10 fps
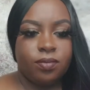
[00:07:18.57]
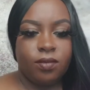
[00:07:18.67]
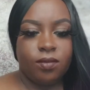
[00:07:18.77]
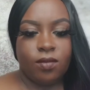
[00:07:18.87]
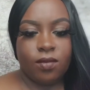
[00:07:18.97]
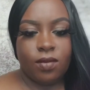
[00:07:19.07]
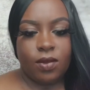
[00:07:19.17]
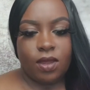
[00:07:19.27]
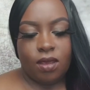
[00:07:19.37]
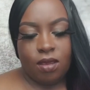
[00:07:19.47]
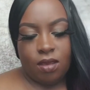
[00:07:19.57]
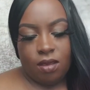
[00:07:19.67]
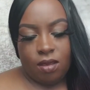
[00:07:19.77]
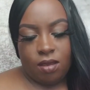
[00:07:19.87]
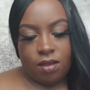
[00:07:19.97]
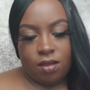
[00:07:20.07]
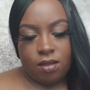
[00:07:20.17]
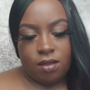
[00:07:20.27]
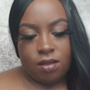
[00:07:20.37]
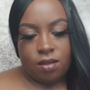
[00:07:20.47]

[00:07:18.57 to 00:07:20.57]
Nobody speaks.